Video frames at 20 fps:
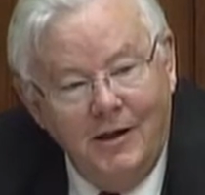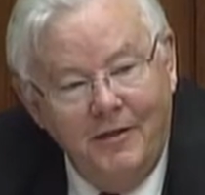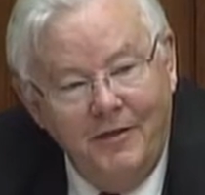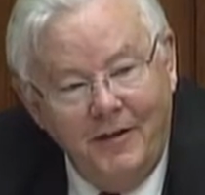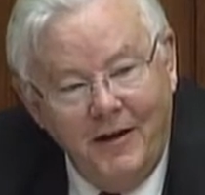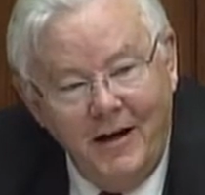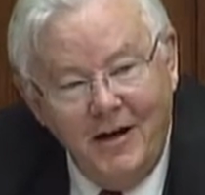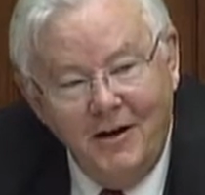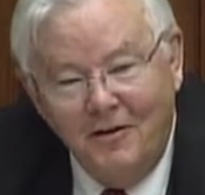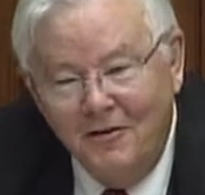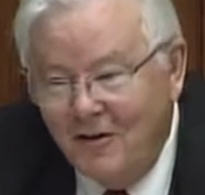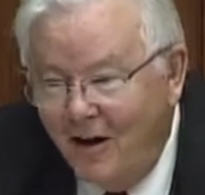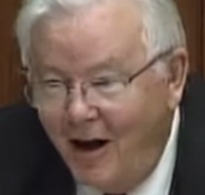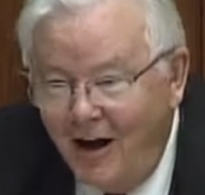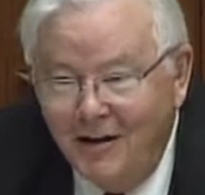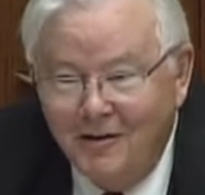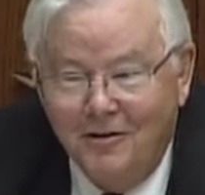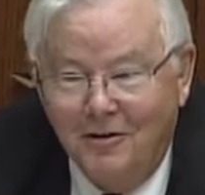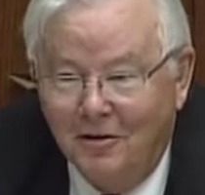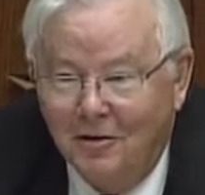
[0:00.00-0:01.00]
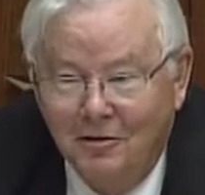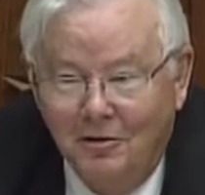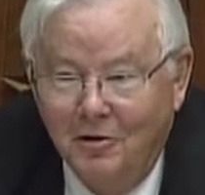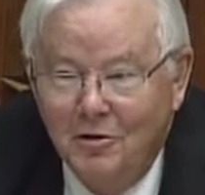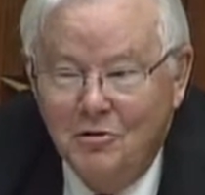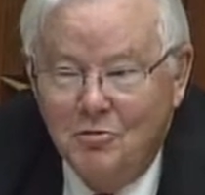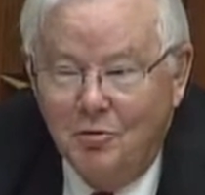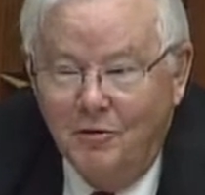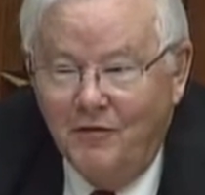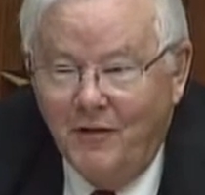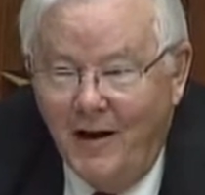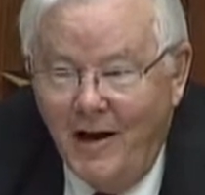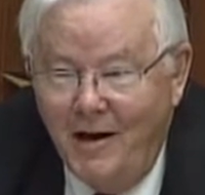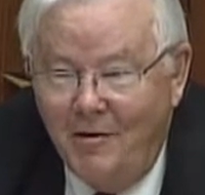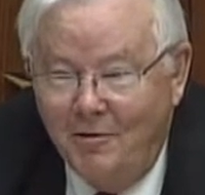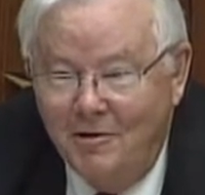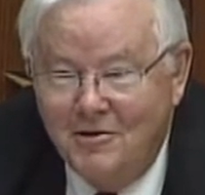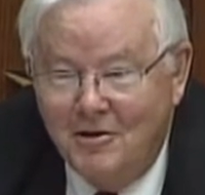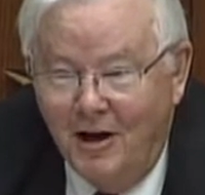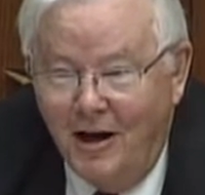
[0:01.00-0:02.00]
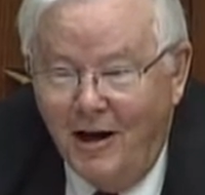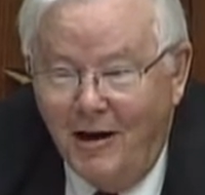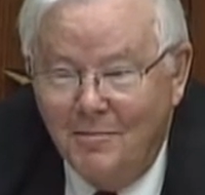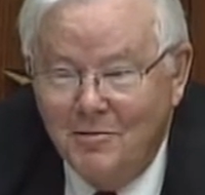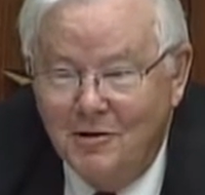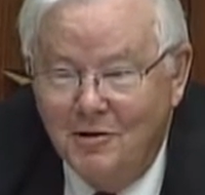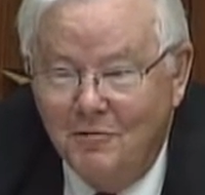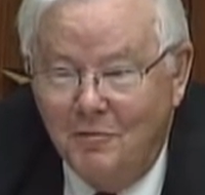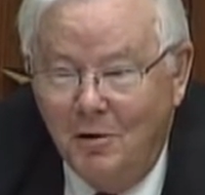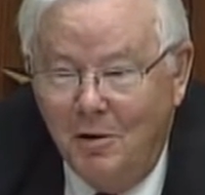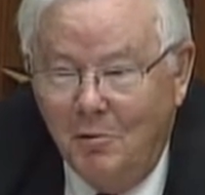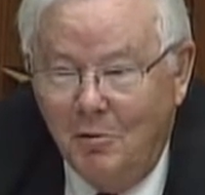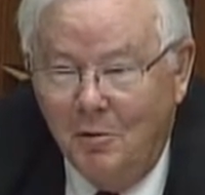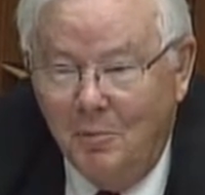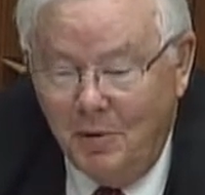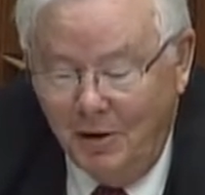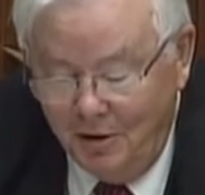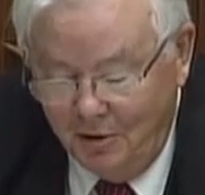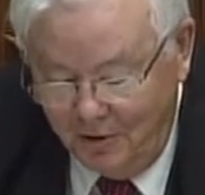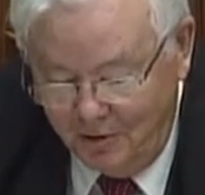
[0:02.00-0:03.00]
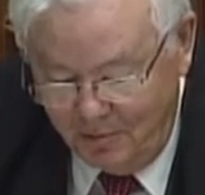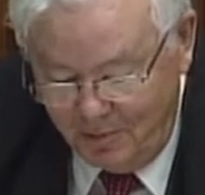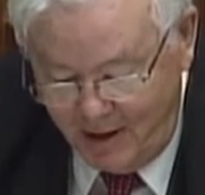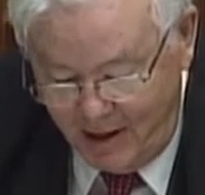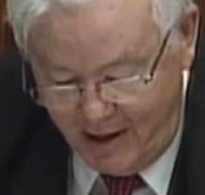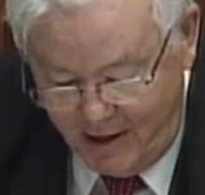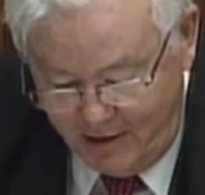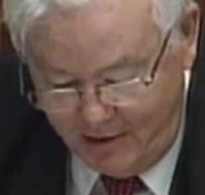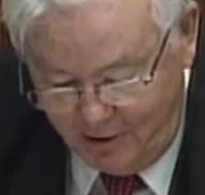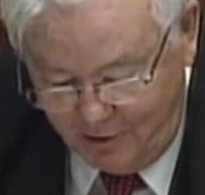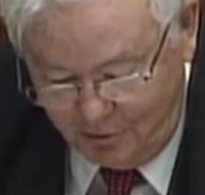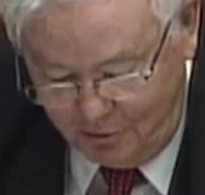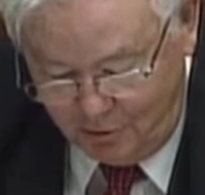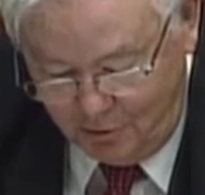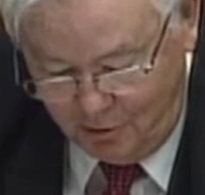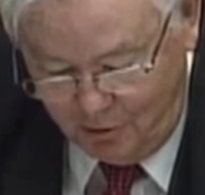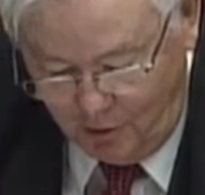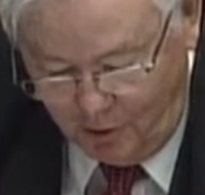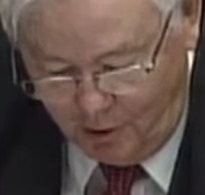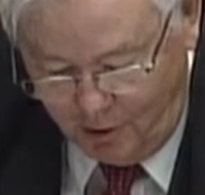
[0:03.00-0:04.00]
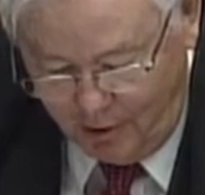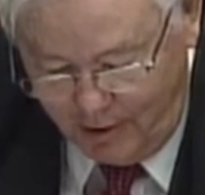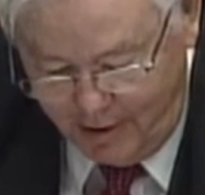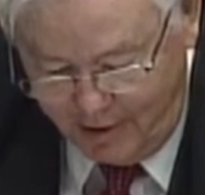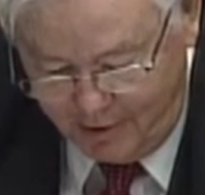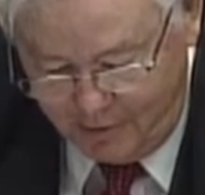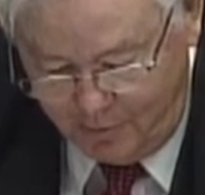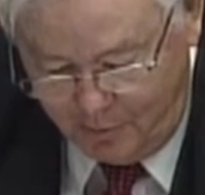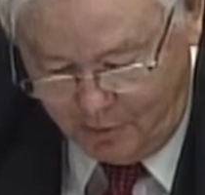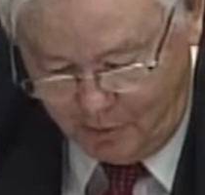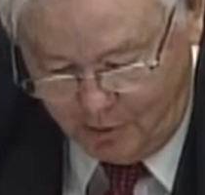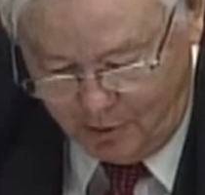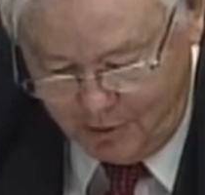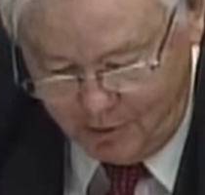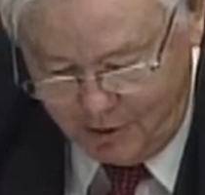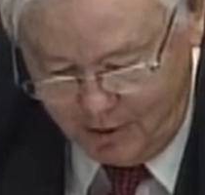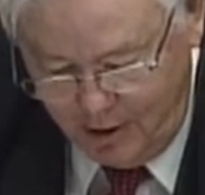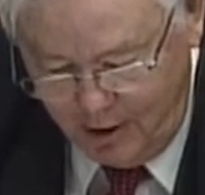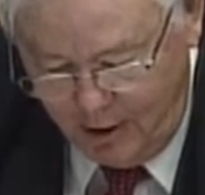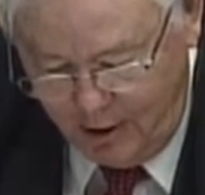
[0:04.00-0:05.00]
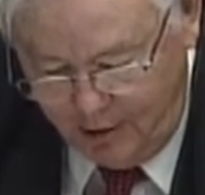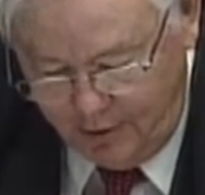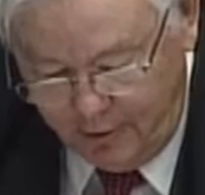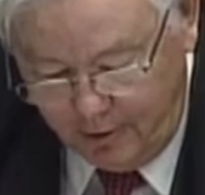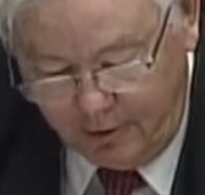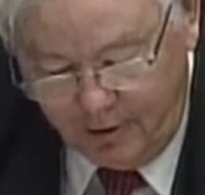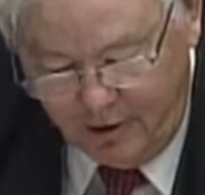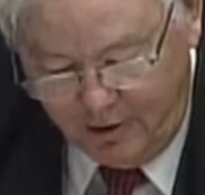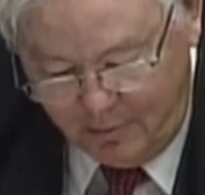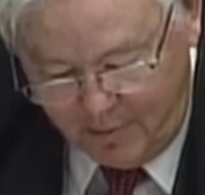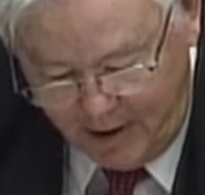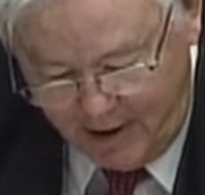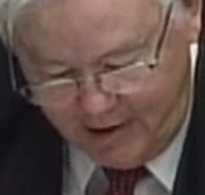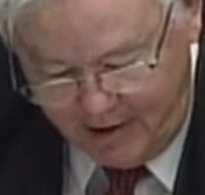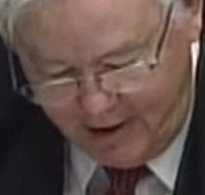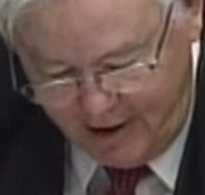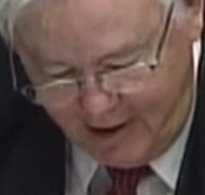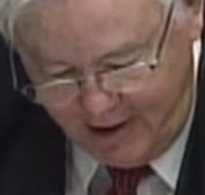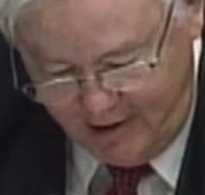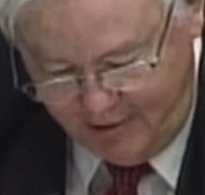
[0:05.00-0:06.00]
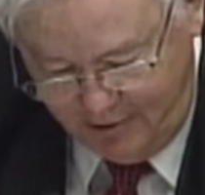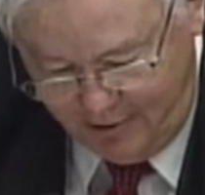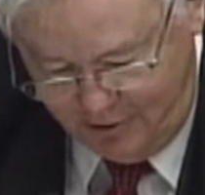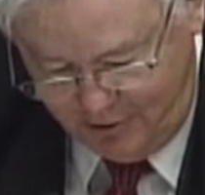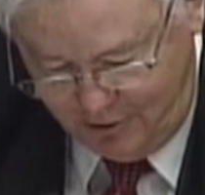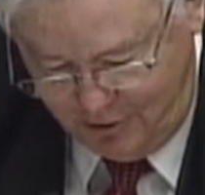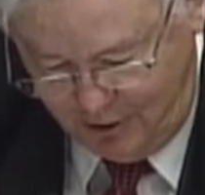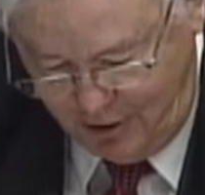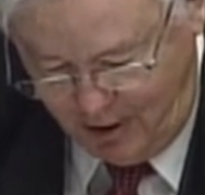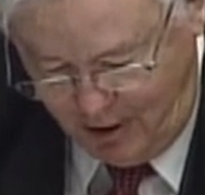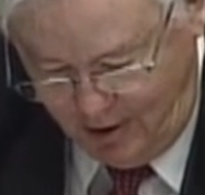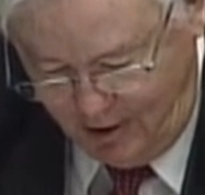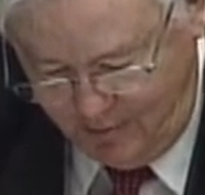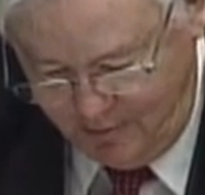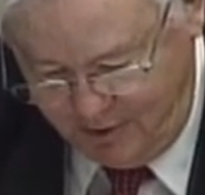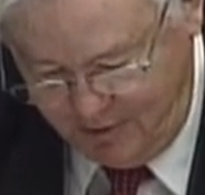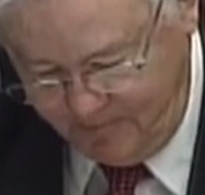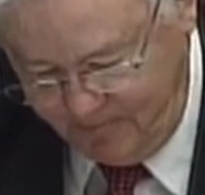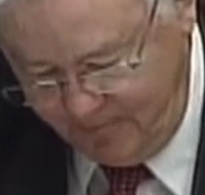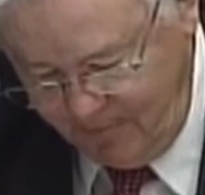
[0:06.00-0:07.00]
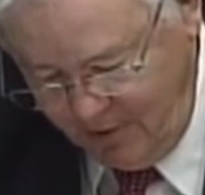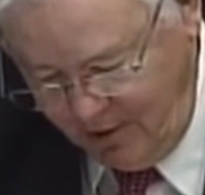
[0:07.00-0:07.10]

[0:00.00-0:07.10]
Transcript: They are not going to lose refinery jobs if we repeal the ban on crude oil exports. They're going to maintain those jobs.